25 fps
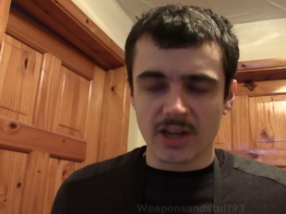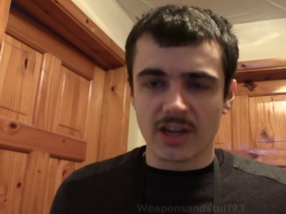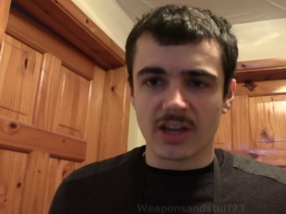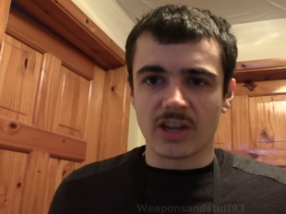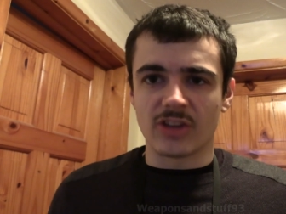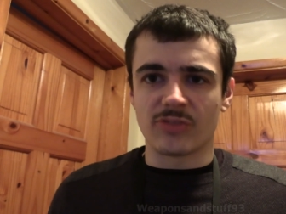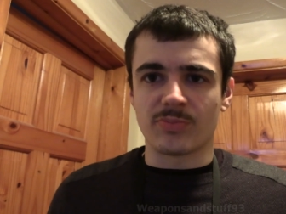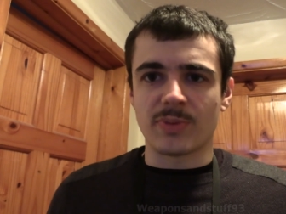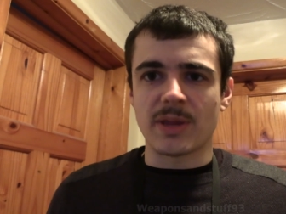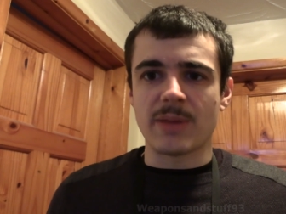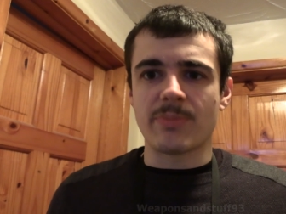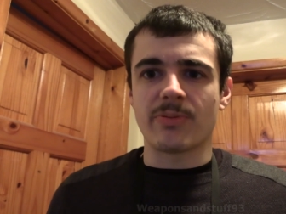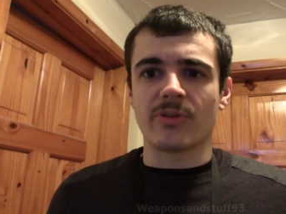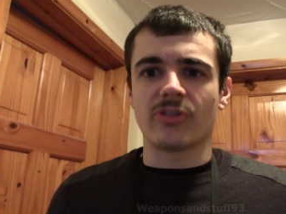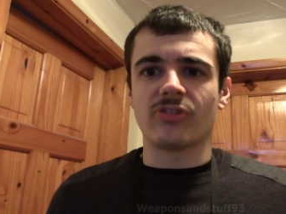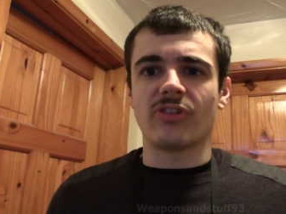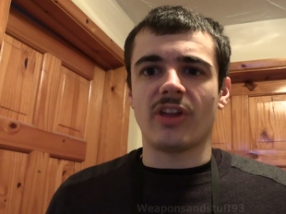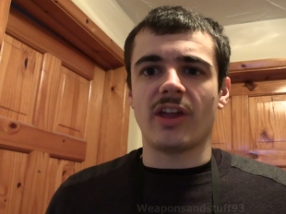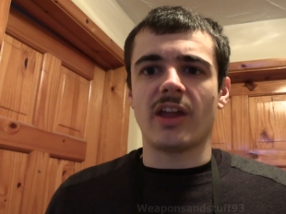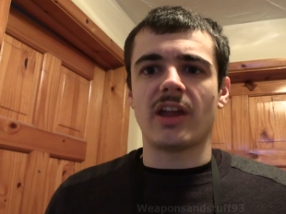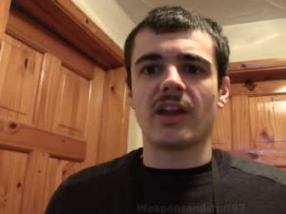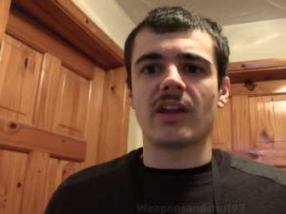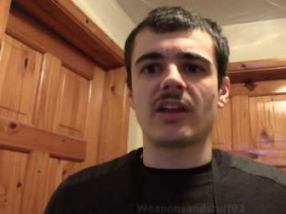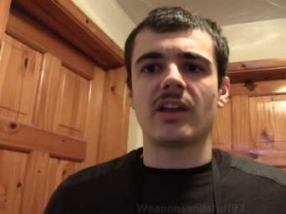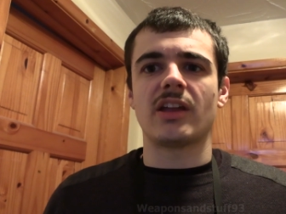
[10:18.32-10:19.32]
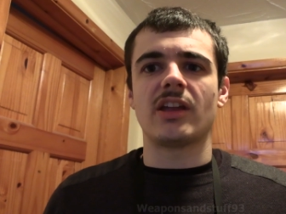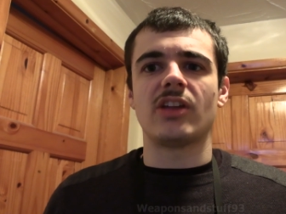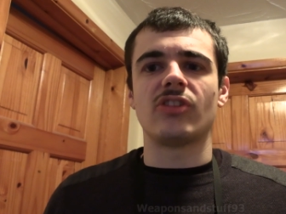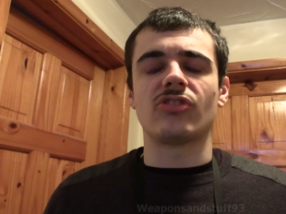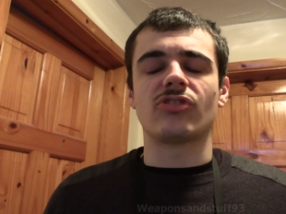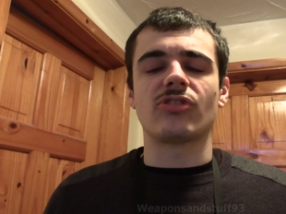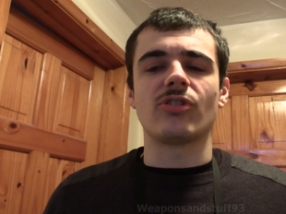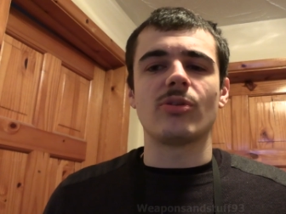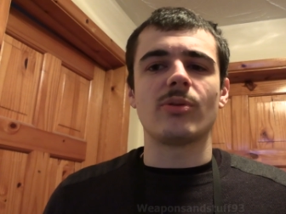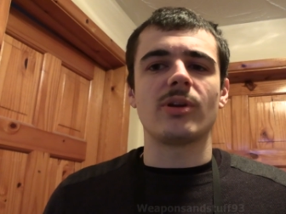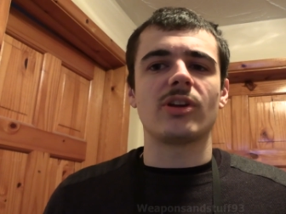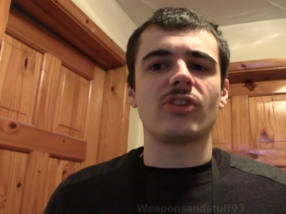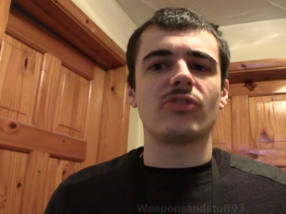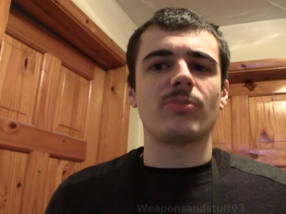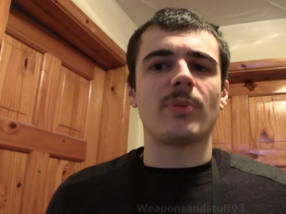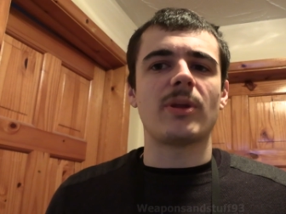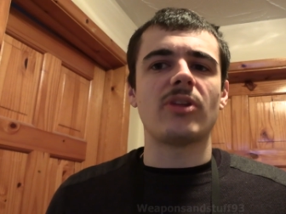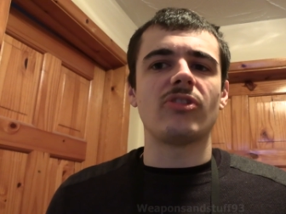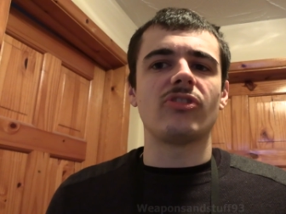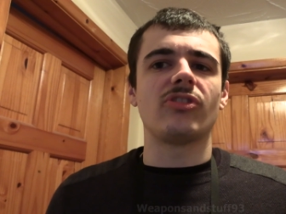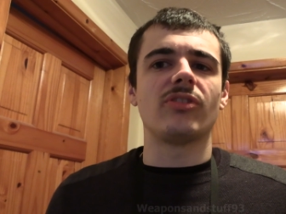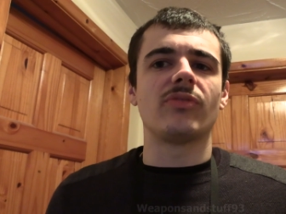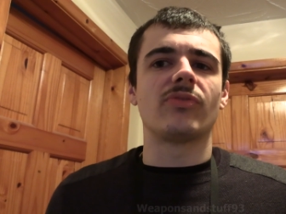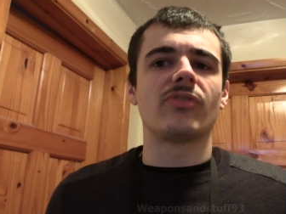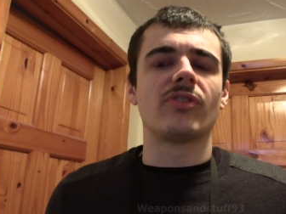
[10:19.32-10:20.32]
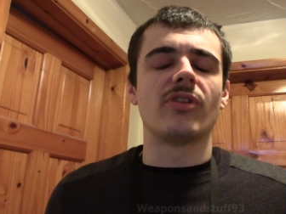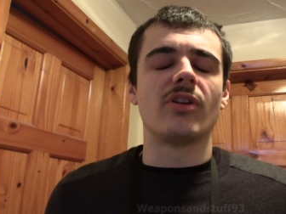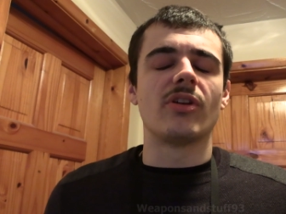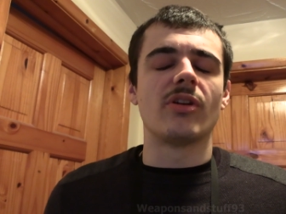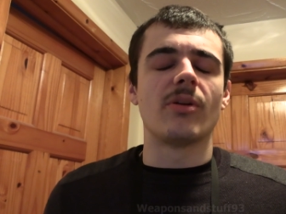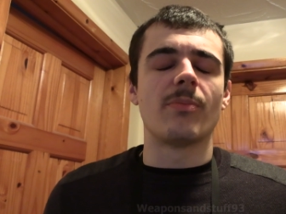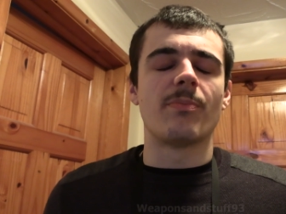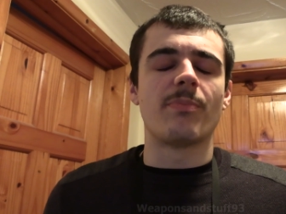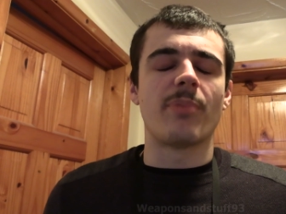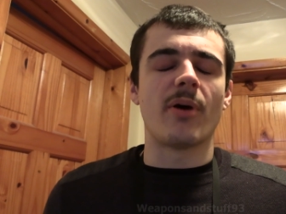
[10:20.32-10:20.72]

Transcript: is people are saying it's too expensive to